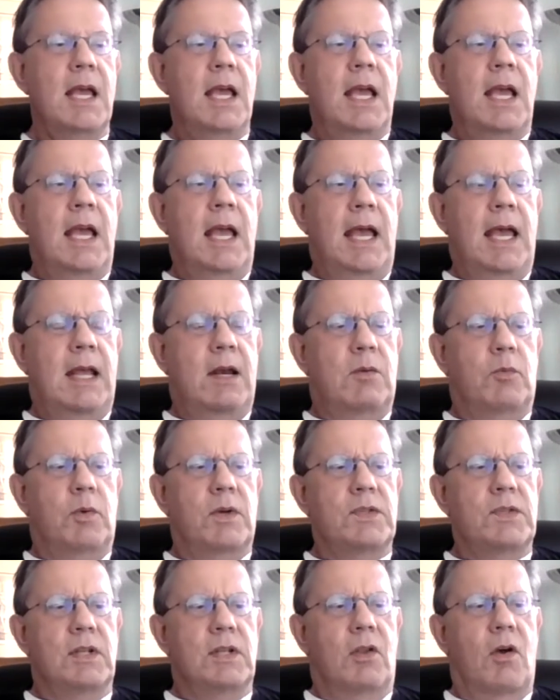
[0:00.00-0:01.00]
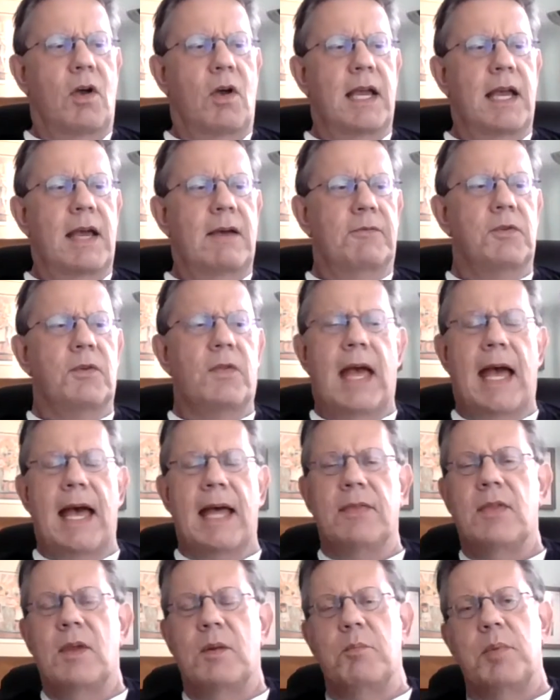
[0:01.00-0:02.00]
And it wasn't long after
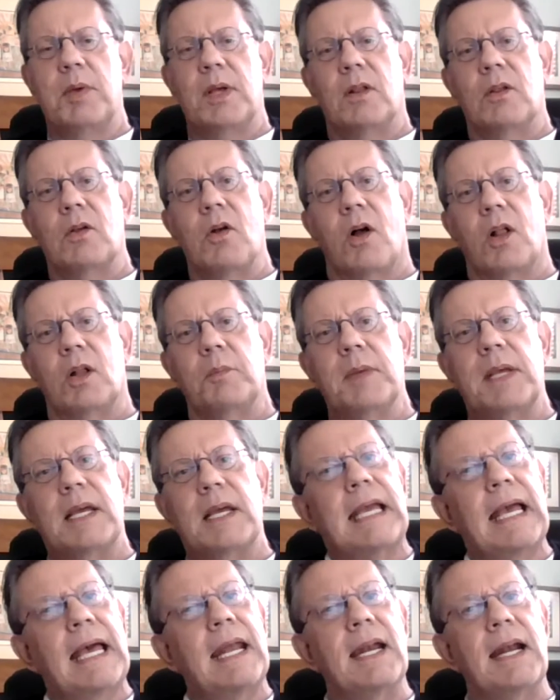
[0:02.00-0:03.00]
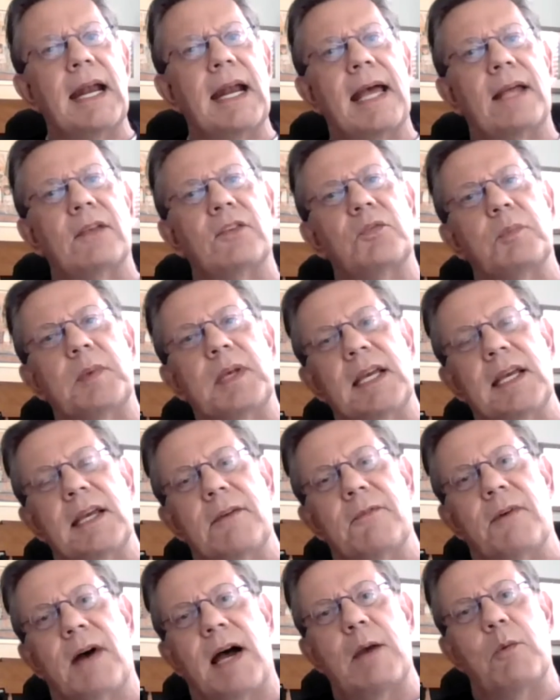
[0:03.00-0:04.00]
that that Bill called me again and asked me
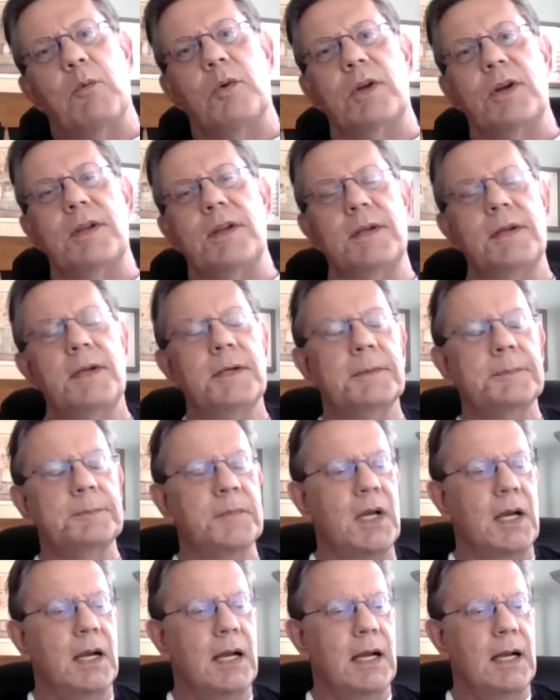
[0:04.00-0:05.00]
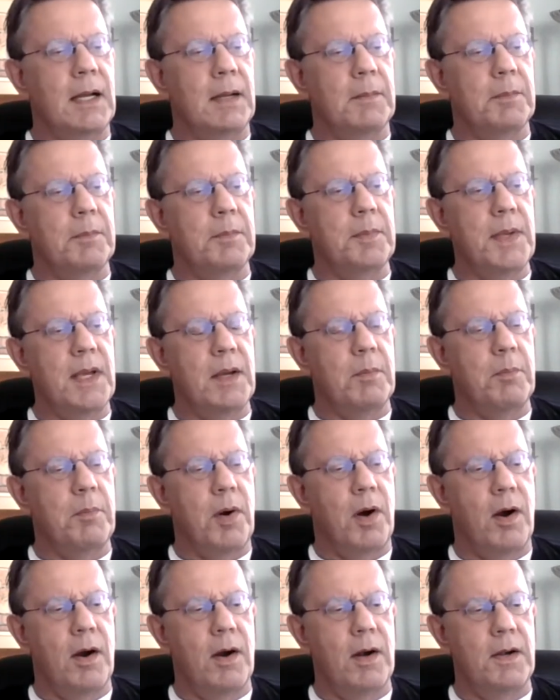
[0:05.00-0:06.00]
if I would be a
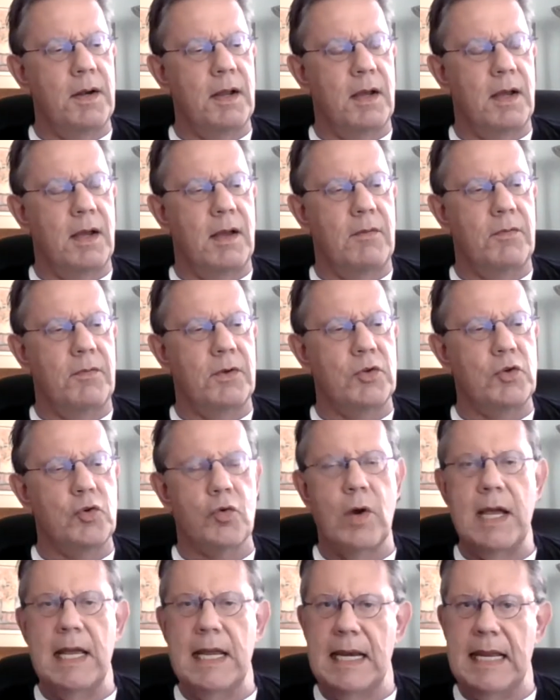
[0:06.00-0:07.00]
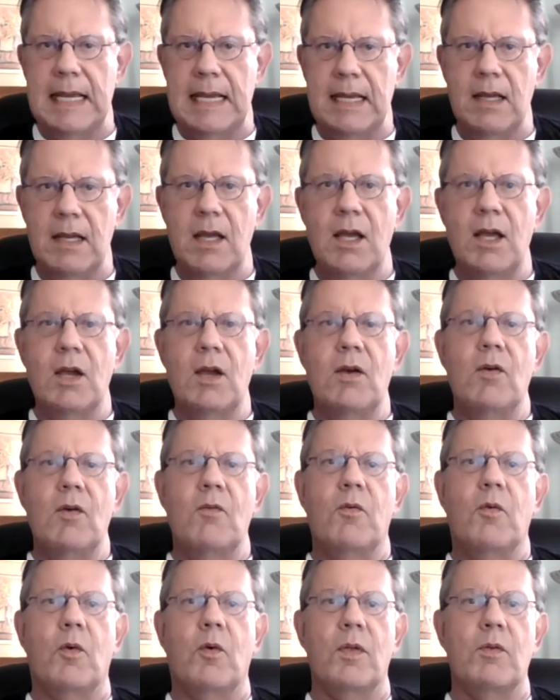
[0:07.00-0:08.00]
part of the training
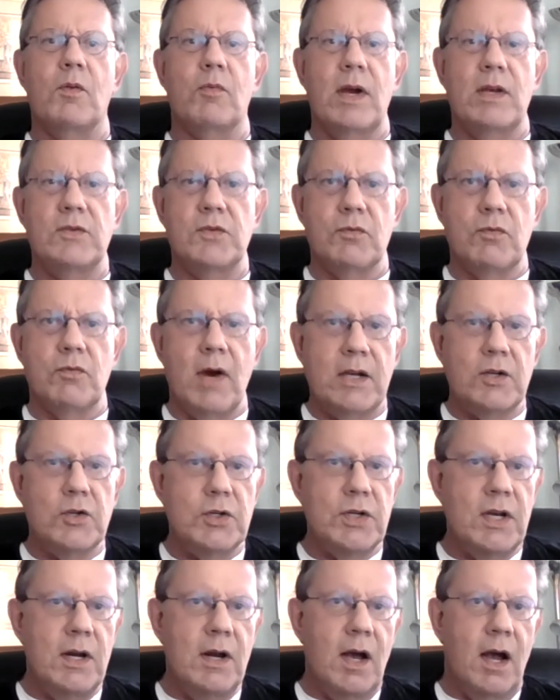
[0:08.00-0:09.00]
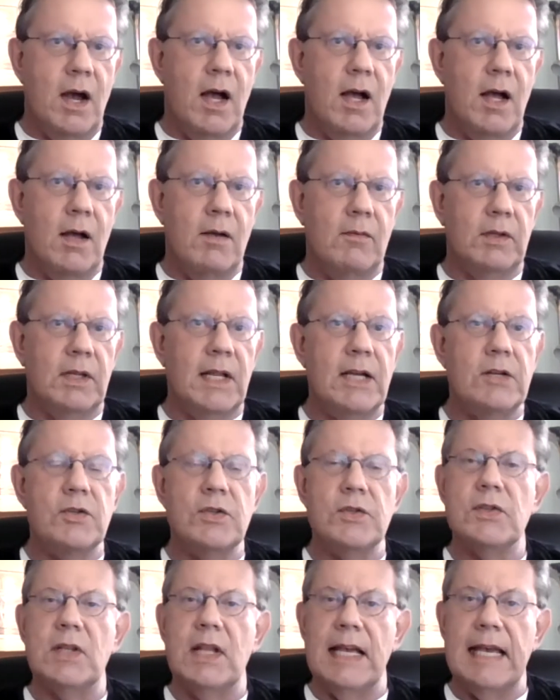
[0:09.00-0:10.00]
for the resurrection of
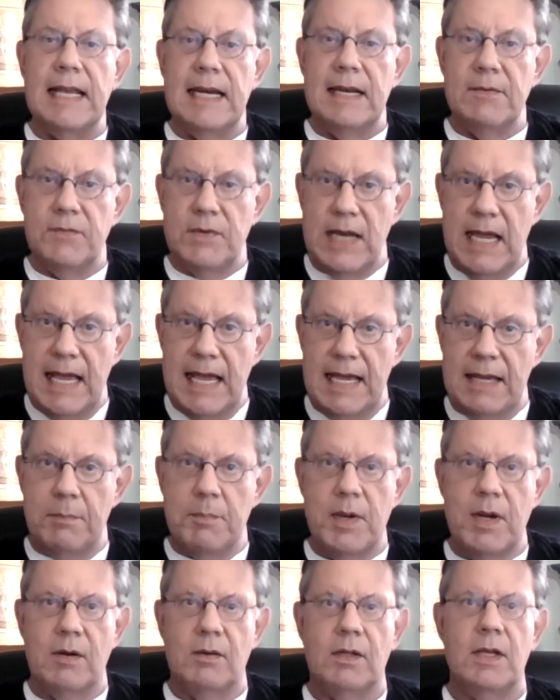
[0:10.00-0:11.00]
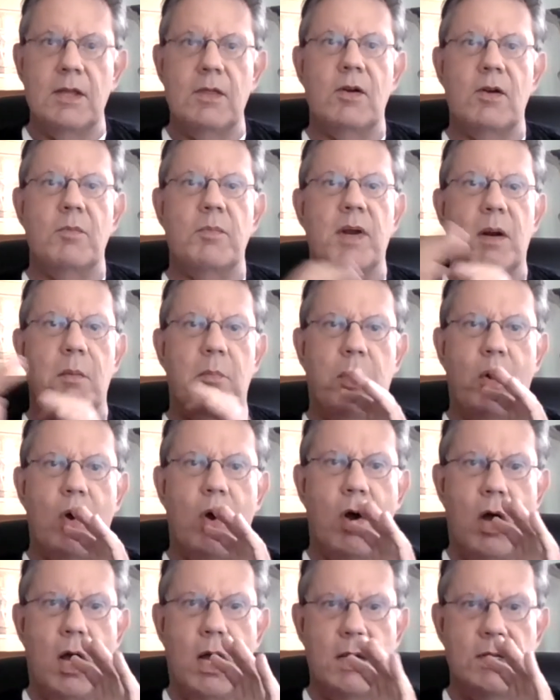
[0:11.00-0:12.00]
Legislative Day. Apparently there'd been a
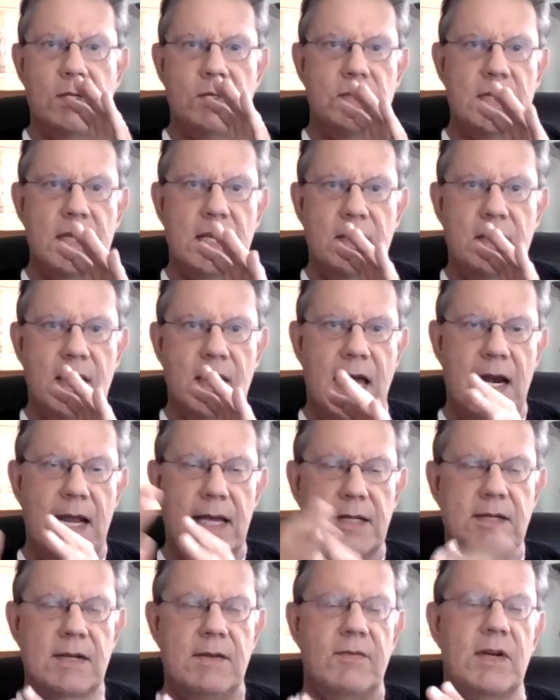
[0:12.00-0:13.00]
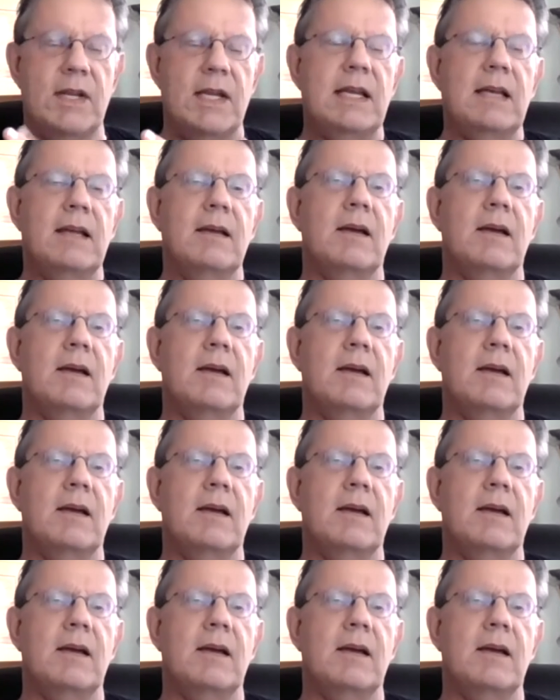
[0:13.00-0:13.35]
pause in that activity